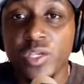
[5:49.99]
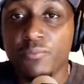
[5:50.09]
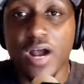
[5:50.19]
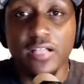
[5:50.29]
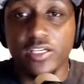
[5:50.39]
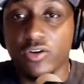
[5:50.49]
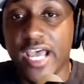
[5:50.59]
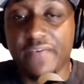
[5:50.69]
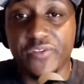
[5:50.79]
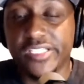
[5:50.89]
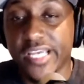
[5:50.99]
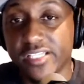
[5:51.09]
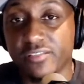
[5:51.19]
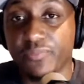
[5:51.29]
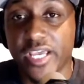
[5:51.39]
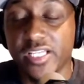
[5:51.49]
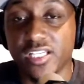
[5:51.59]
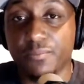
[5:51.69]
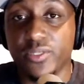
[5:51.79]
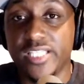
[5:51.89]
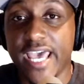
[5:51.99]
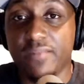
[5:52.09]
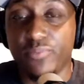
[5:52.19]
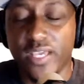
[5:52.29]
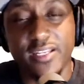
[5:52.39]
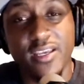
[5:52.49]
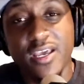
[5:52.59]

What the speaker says: Probably going to have to change some things up a tad bit.